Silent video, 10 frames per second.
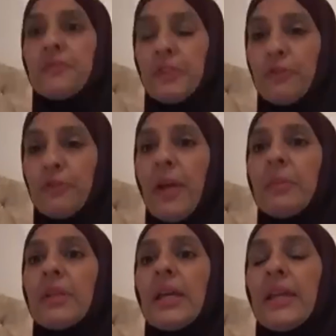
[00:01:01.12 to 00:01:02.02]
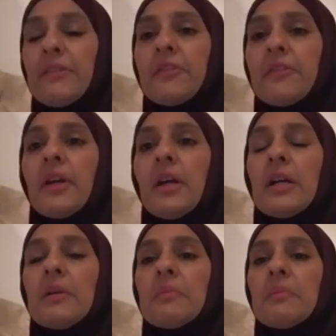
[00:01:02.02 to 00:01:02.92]
family life,
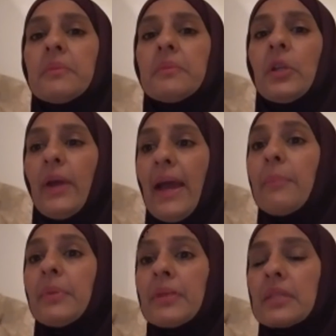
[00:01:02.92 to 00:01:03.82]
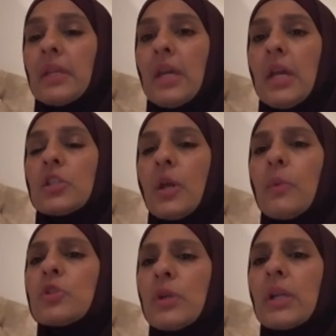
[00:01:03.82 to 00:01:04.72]
happens. So I was
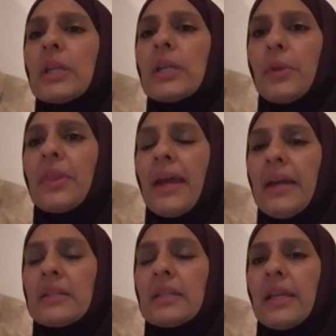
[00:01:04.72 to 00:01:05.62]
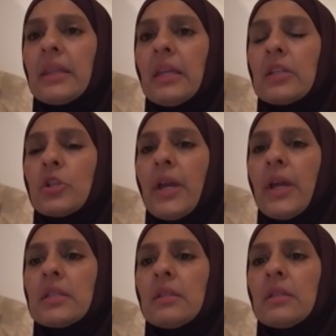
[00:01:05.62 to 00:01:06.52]
struggling with that, I think,
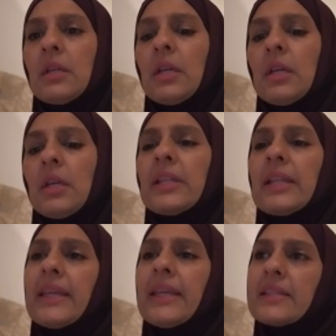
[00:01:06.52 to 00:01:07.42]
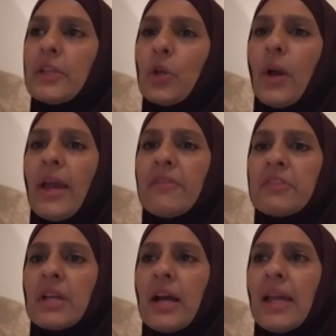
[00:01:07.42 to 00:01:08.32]
feeling like, yes, I know I have
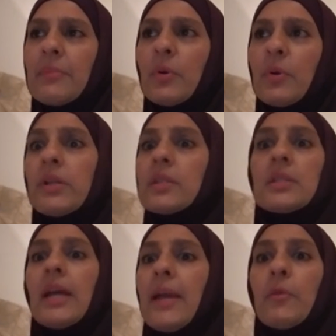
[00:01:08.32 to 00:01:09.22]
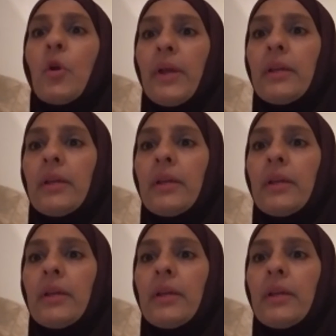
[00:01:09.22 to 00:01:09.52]
time, but where's the time going?